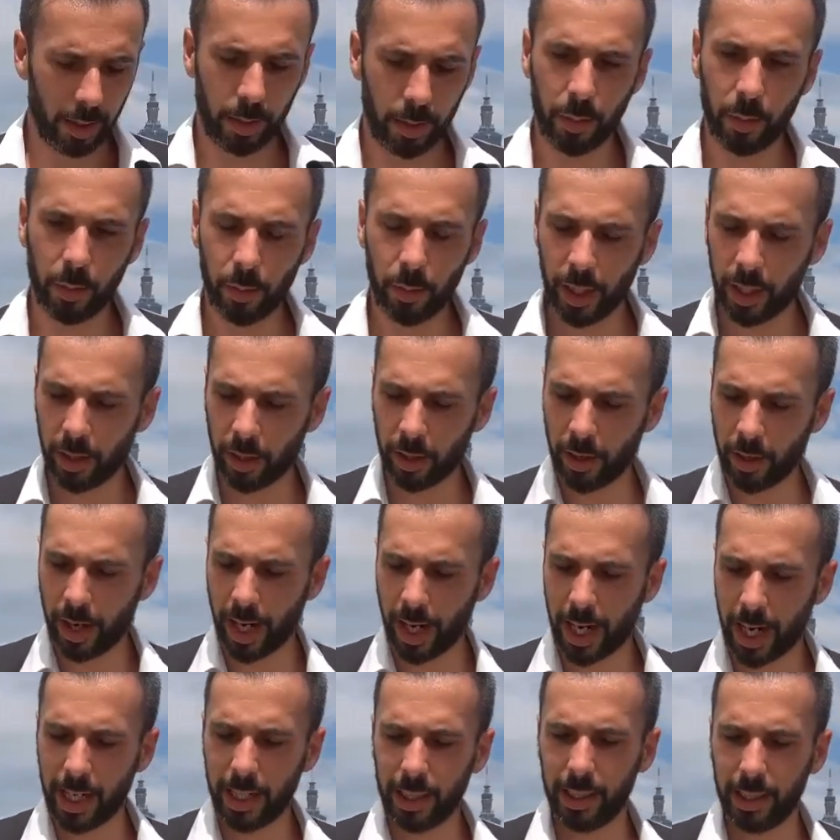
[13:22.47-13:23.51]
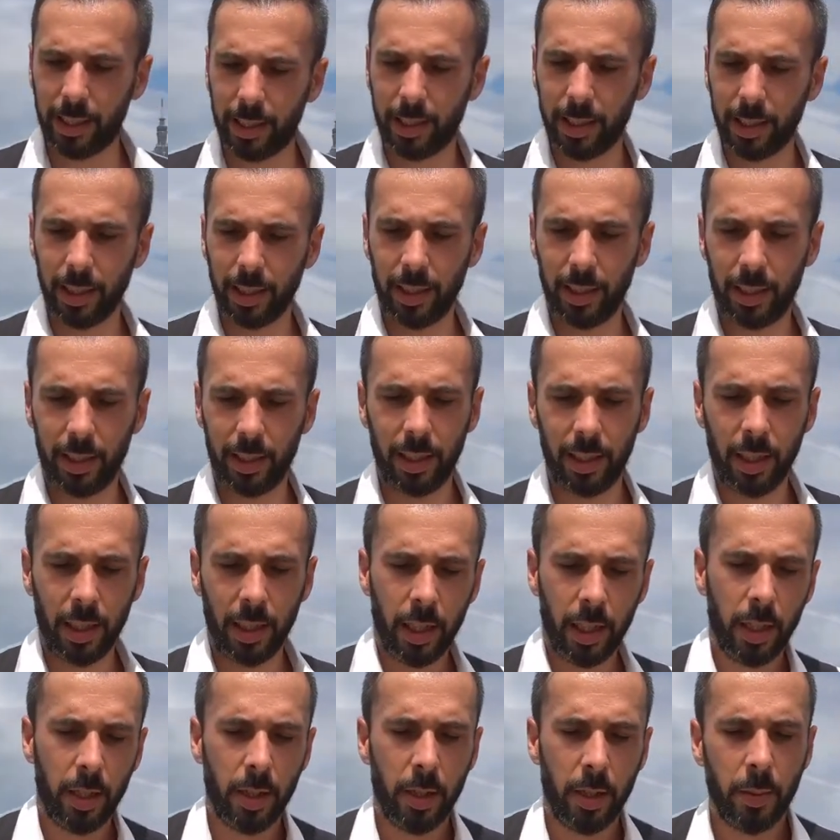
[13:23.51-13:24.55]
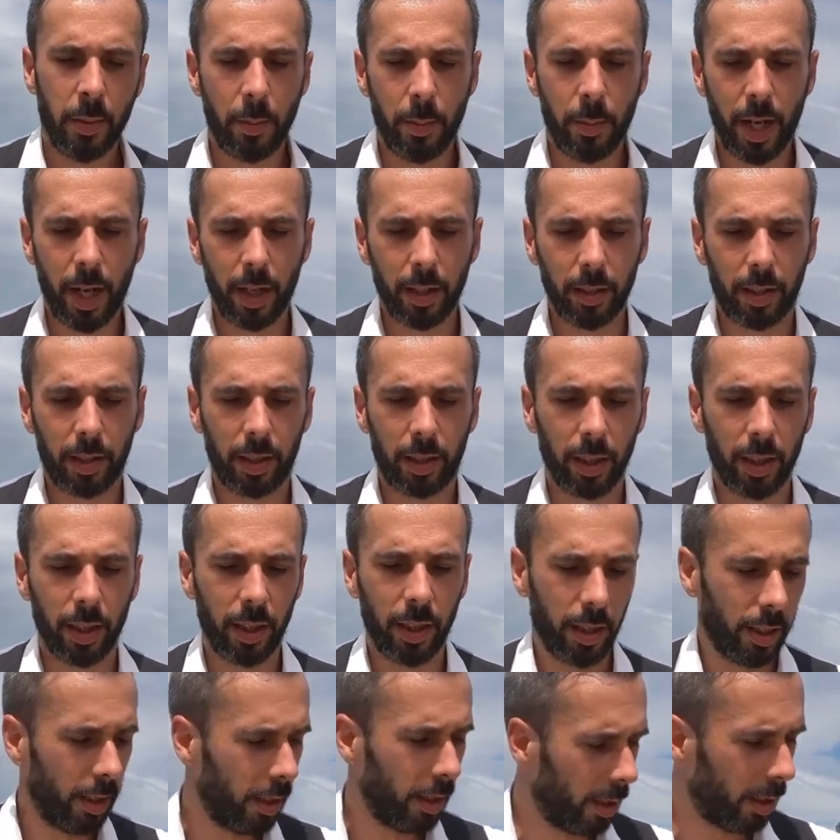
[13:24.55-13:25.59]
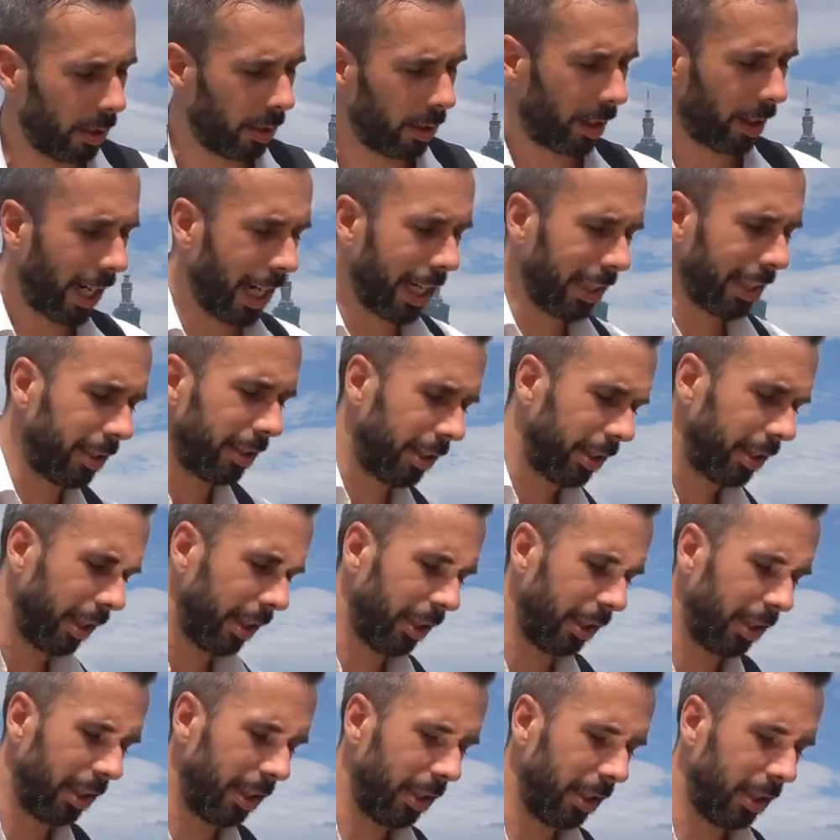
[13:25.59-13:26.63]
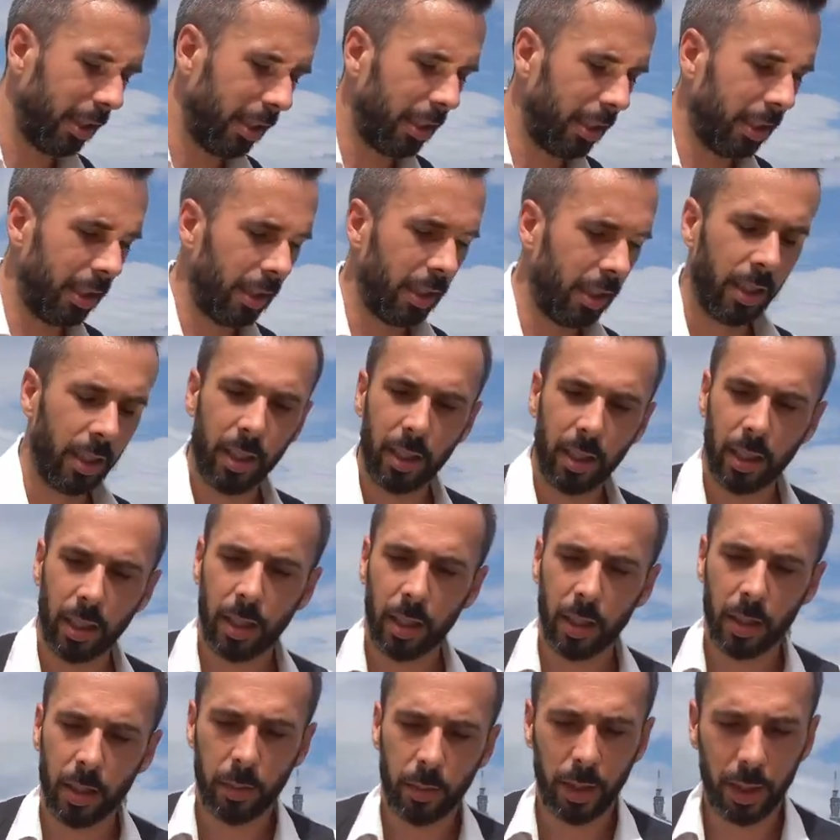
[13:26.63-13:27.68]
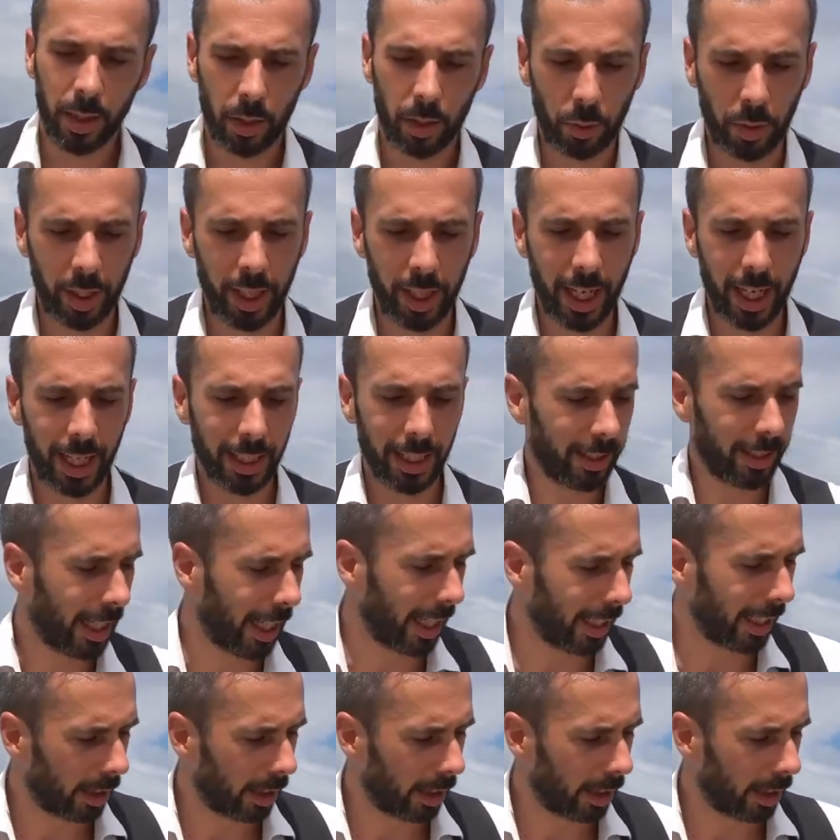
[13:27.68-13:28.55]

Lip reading: We're gonna both the glass with 3 nice ice